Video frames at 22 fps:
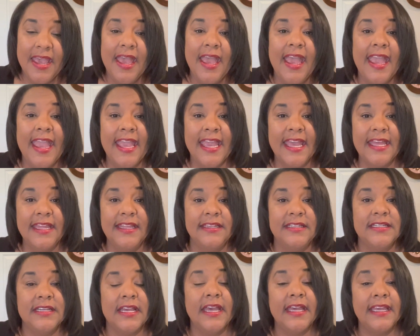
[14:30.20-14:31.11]

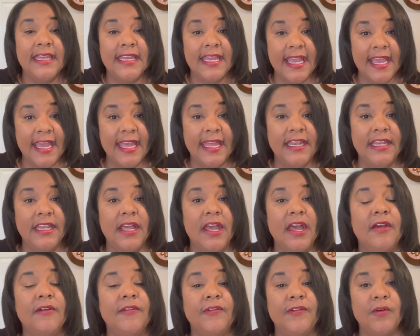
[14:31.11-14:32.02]
And again,
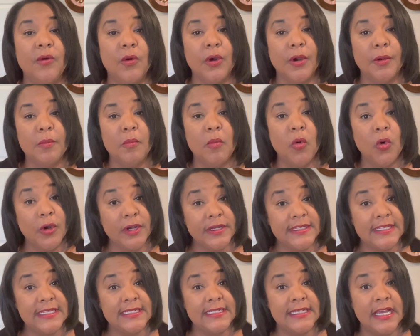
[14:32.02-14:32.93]
for more
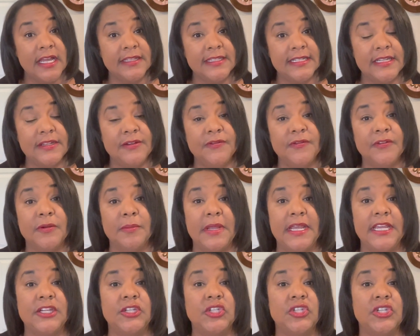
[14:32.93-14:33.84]
detailed
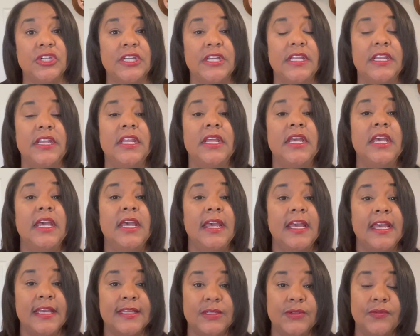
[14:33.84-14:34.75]
information
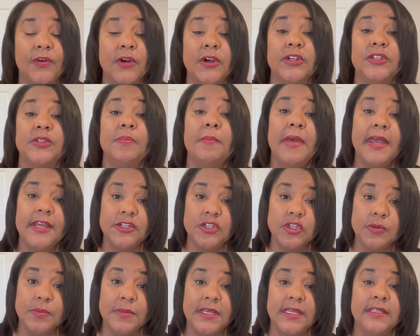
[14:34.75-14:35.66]
as far as
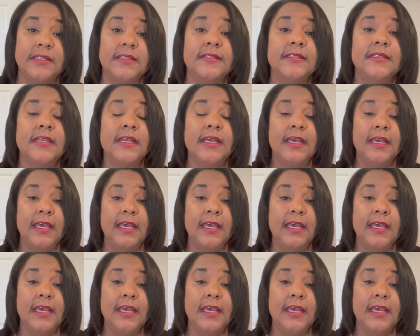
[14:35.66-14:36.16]
measurements